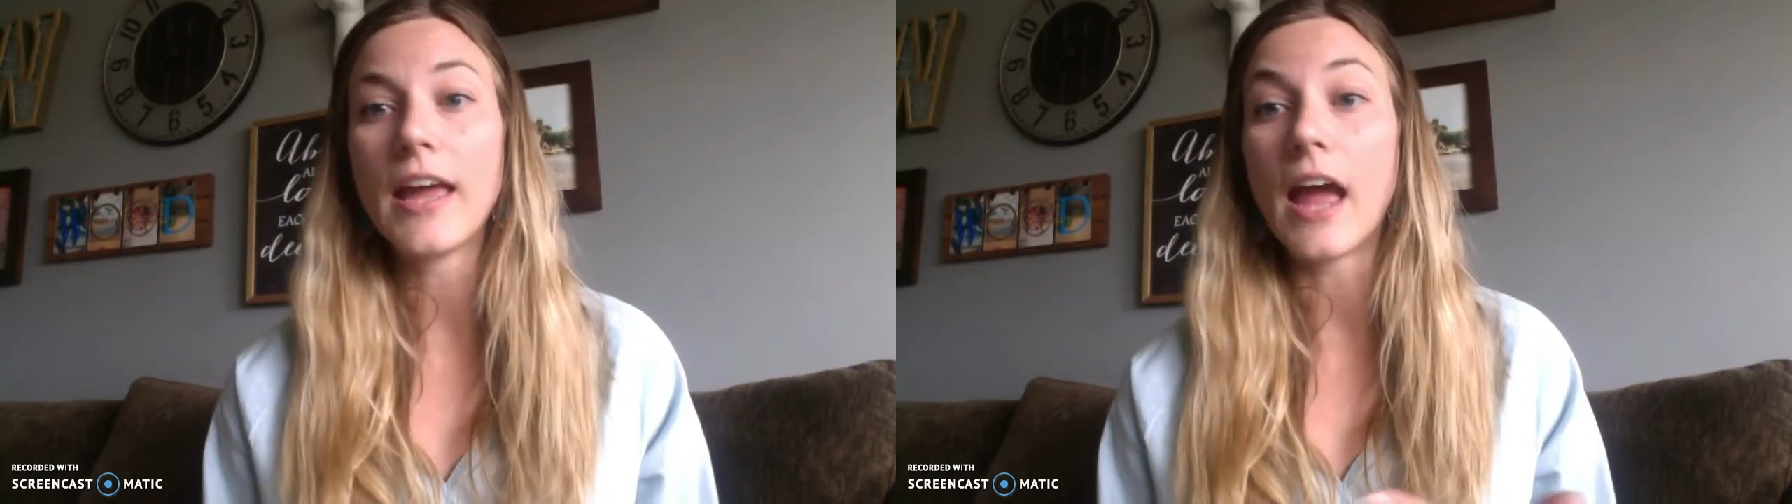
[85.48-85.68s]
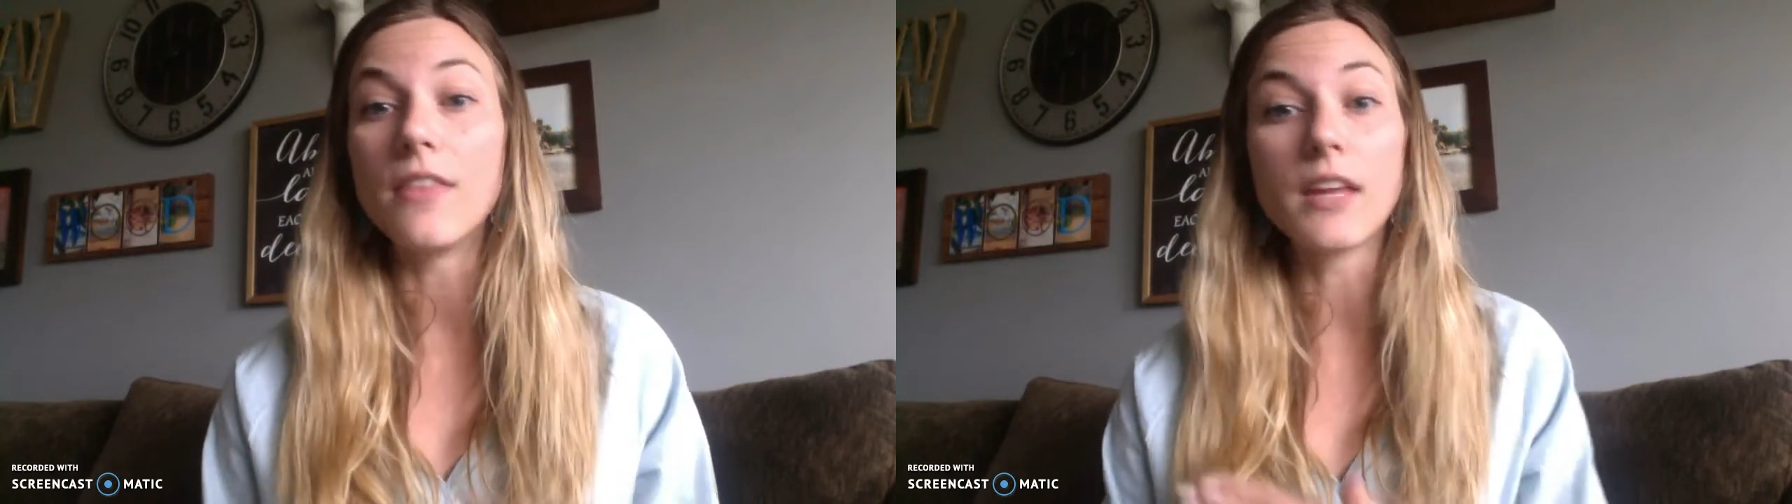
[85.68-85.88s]

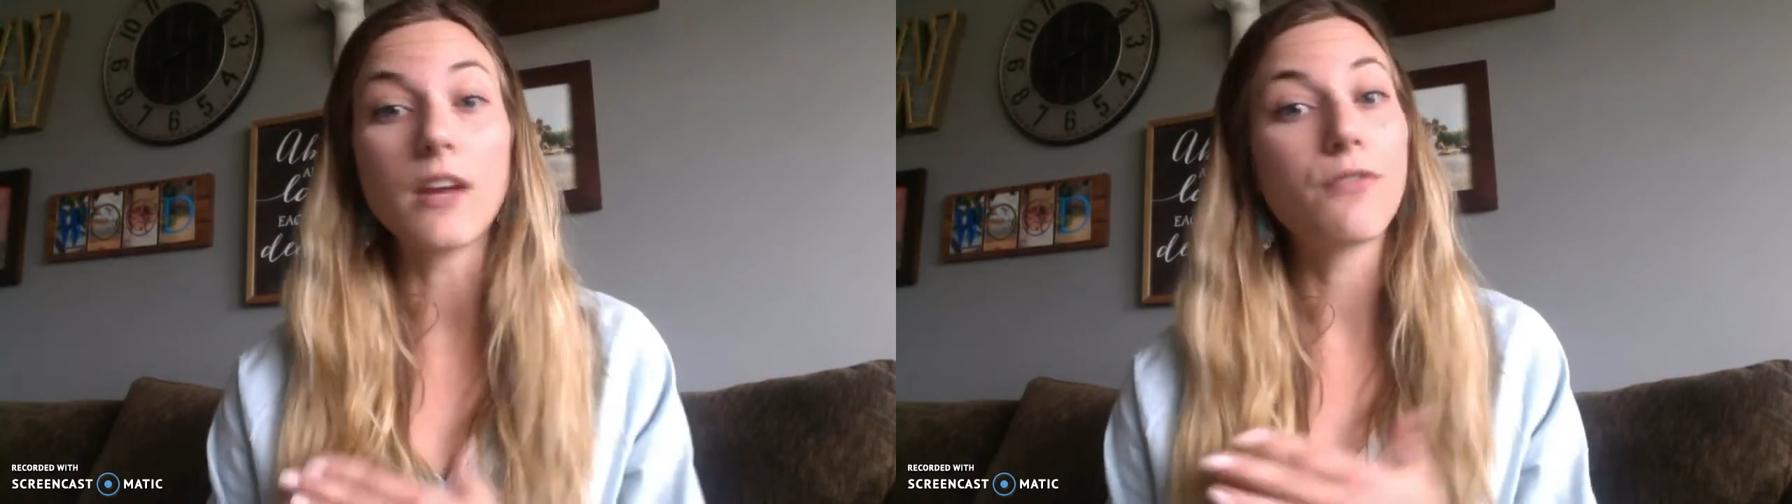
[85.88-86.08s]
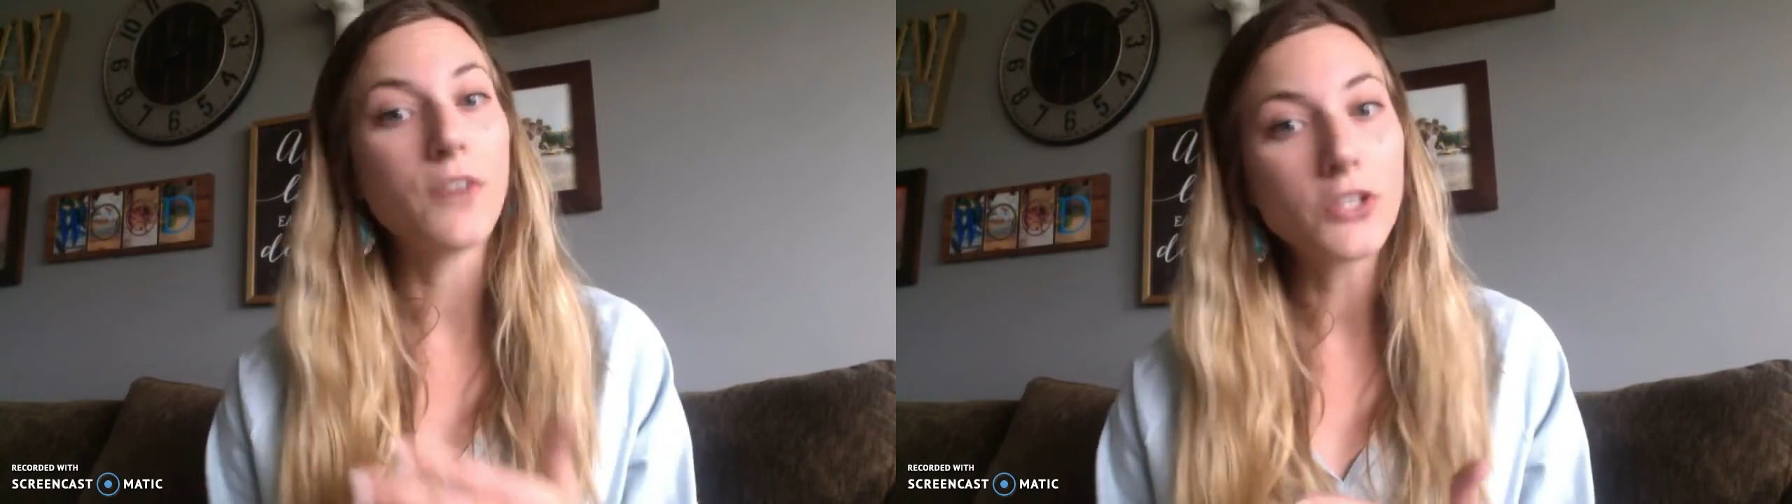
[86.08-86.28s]
and the
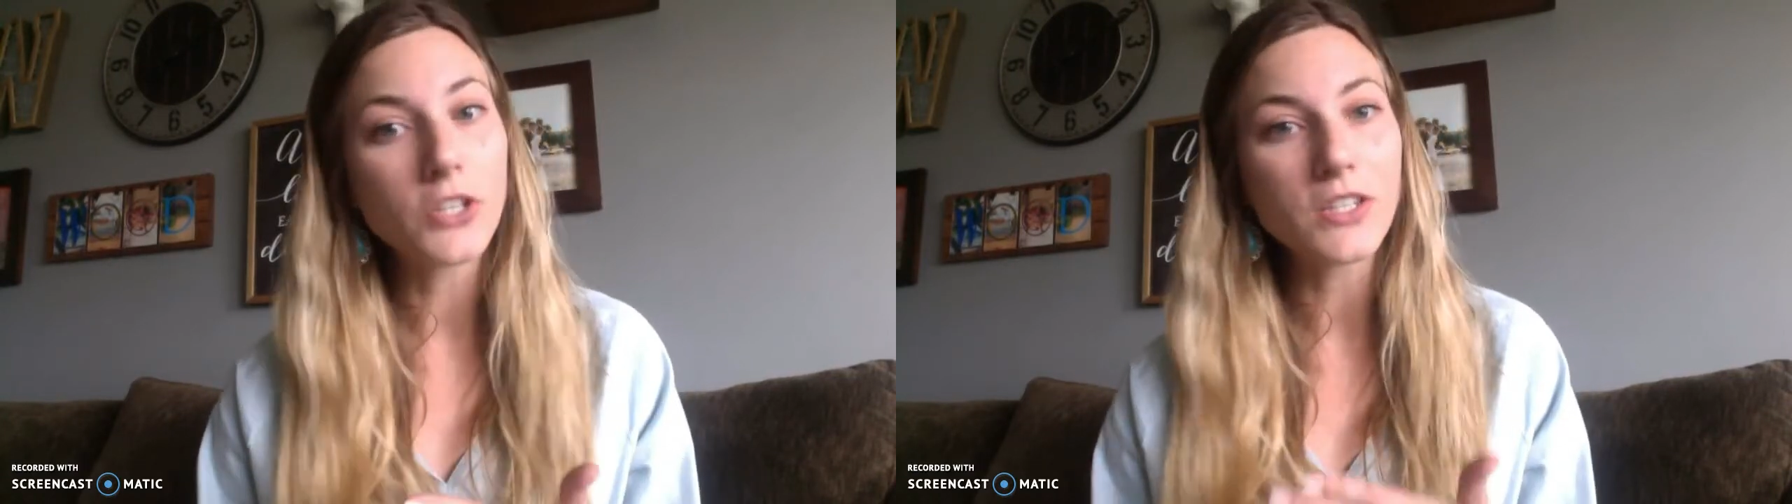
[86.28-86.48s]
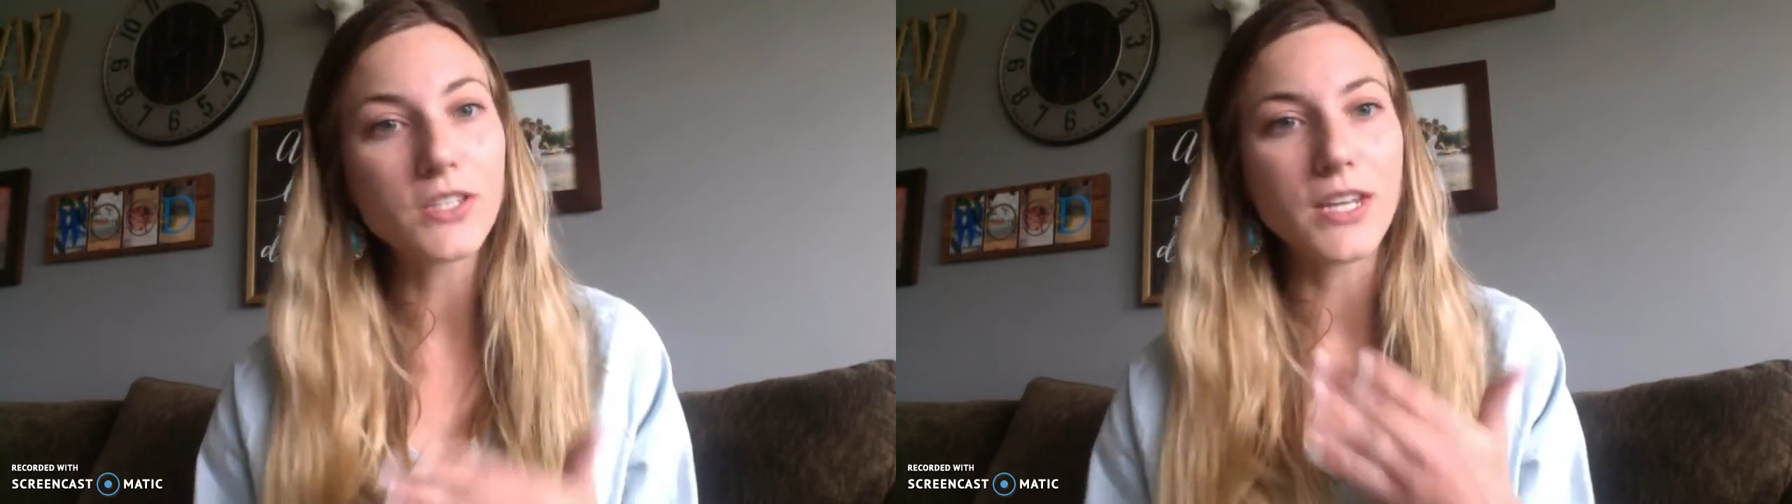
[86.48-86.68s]

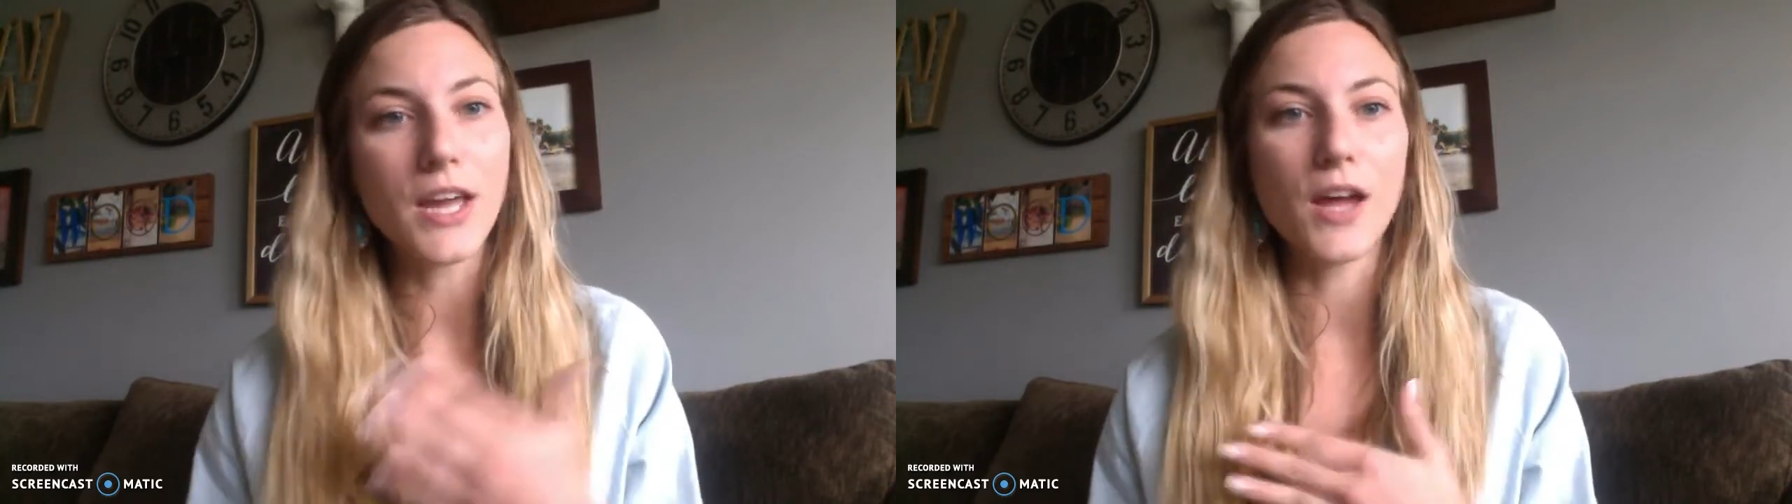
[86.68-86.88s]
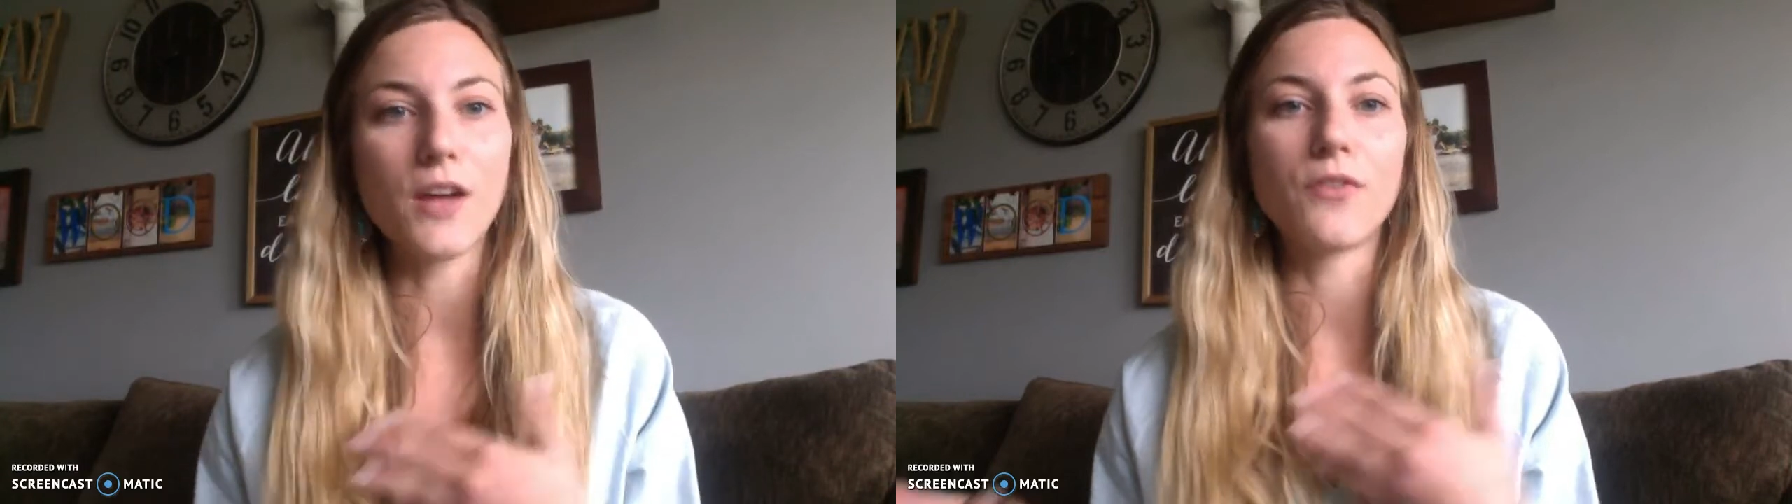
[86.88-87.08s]

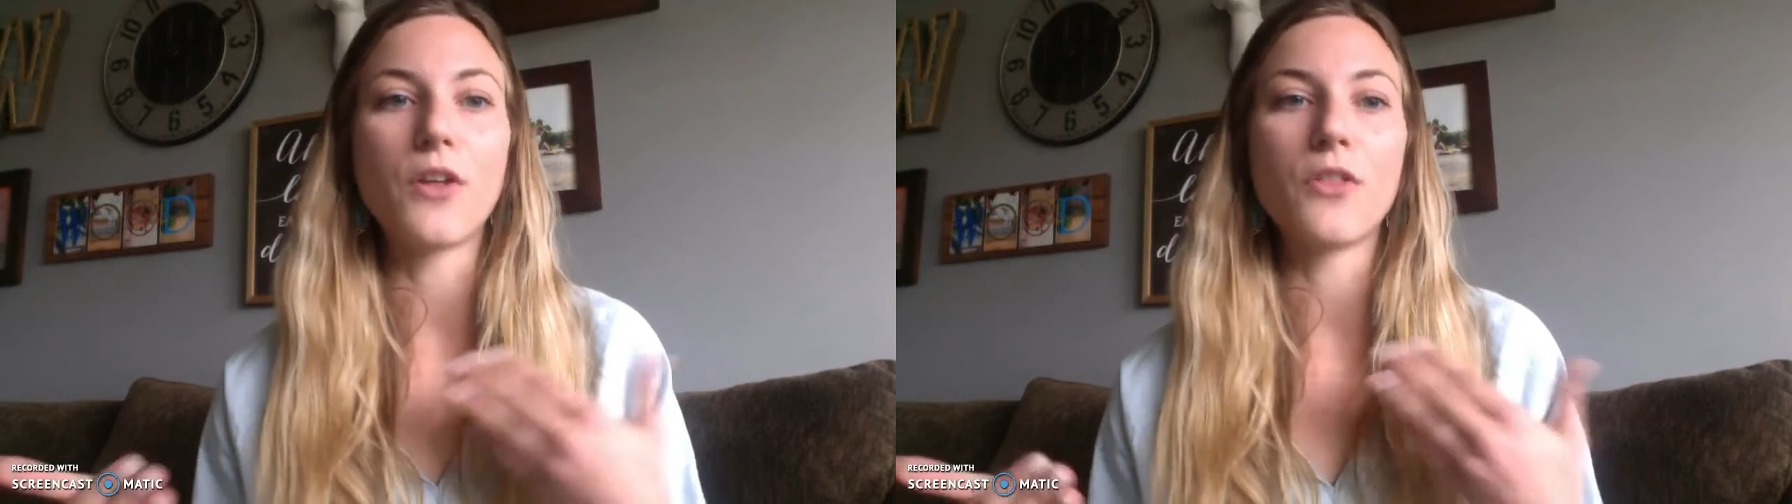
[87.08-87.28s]
efficiency of